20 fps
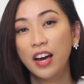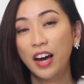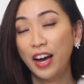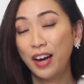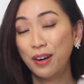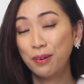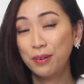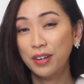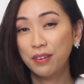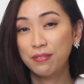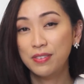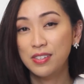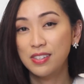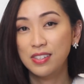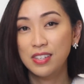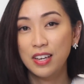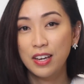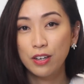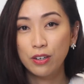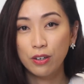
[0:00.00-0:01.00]
I would have to
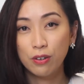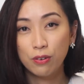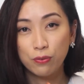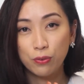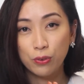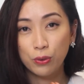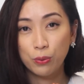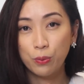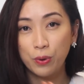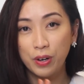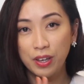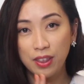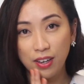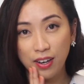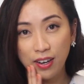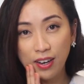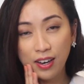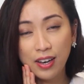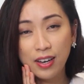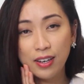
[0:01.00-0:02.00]
say go for one
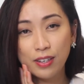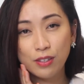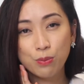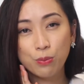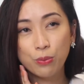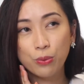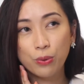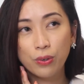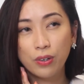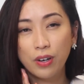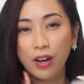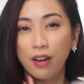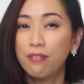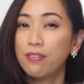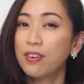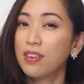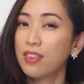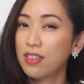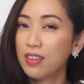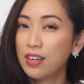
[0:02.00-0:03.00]
that has more
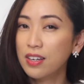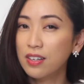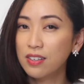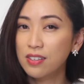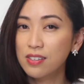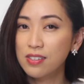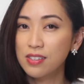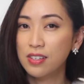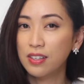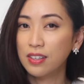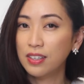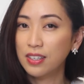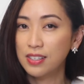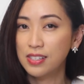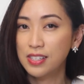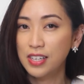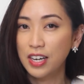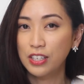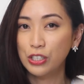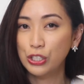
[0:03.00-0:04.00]
of a thicker silicone
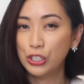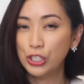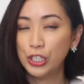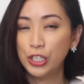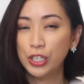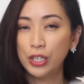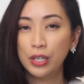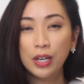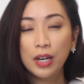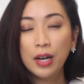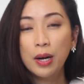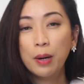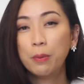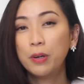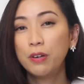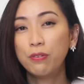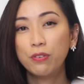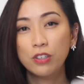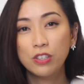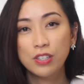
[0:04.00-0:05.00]
texture.
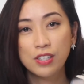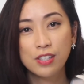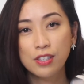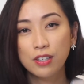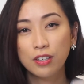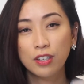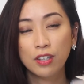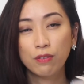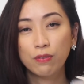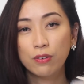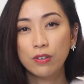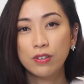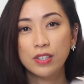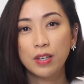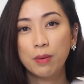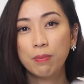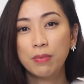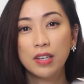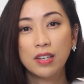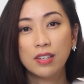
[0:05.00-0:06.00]
But if you're just looking for
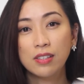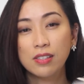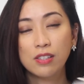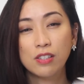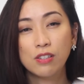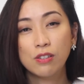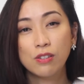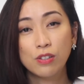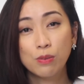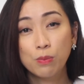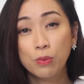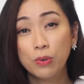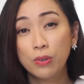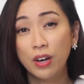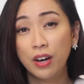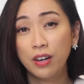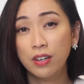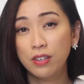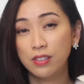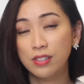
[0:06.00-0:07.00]
something to smooth
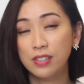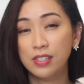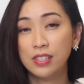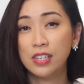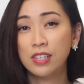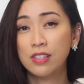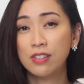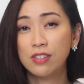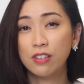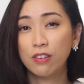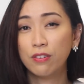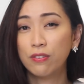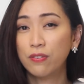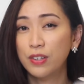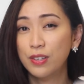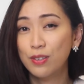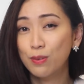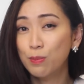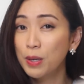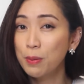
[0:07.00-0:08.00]
out your skin
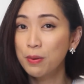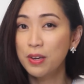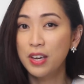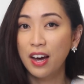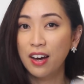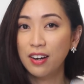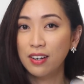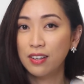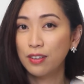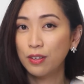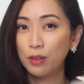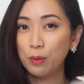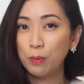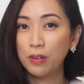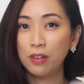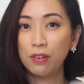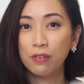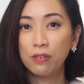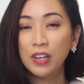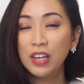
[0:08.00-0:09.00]
surface, maybe add a little
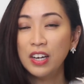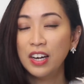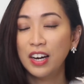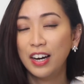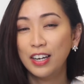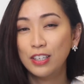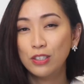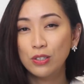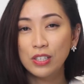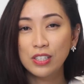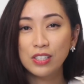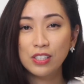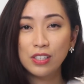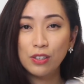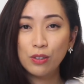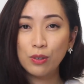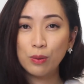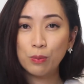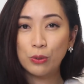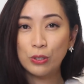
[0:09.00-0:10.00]
bit of hydration
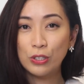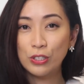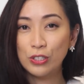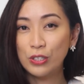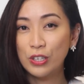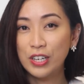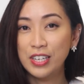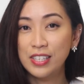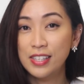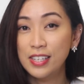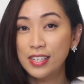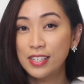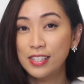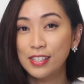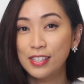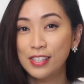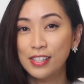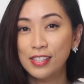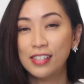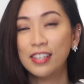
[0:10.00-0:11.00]
or
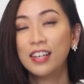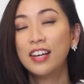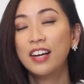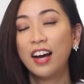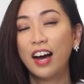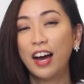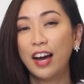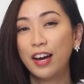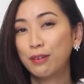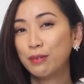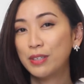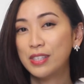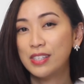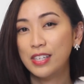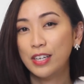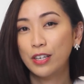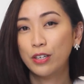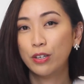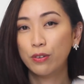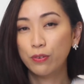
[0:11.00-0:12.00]
moisturization, I would
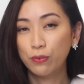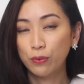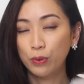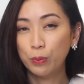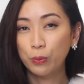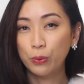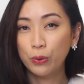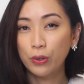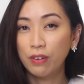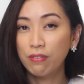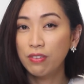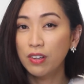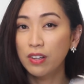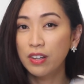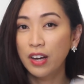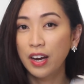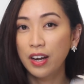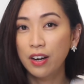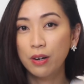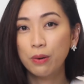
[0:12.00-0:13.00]
say go for more of the
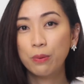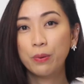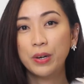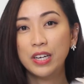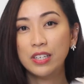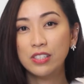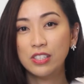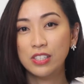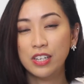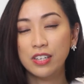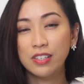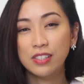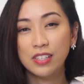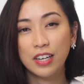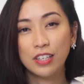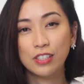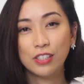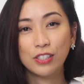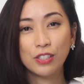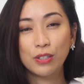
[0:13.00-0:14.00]
lighter weight gel
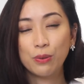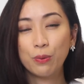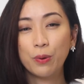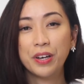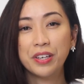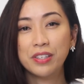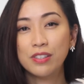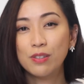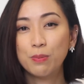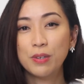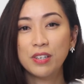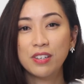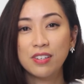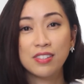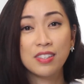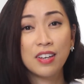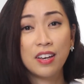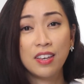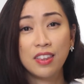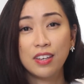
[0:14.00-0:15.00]
texture ones
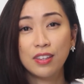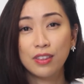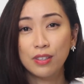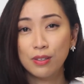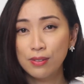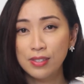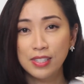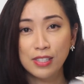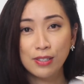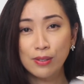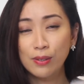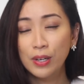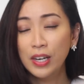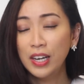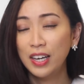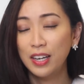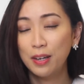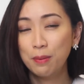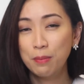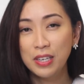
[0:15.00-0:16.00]
because I think those do
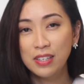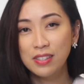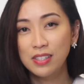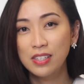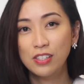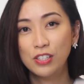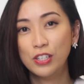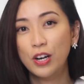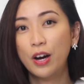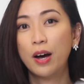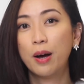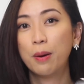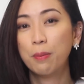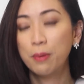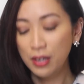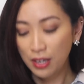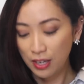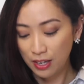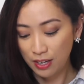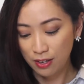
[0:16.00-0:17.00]
an amazing job,
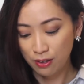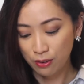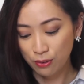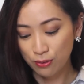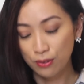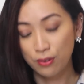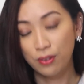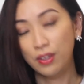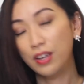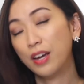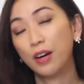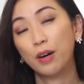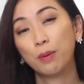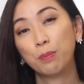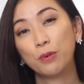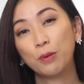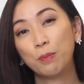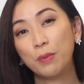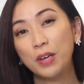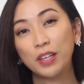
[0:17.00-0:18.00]
and also they
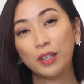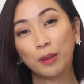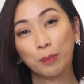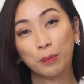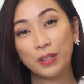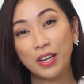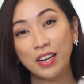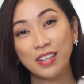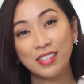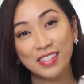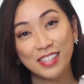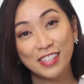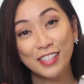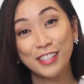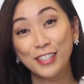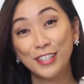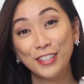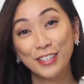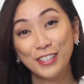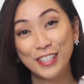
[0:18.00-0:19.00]
help your makeup last a
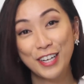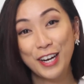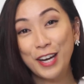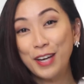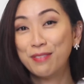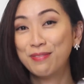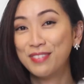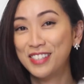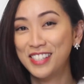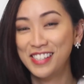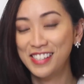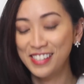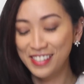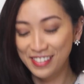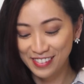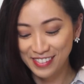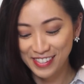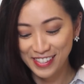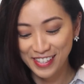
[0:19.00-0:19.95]
long time too.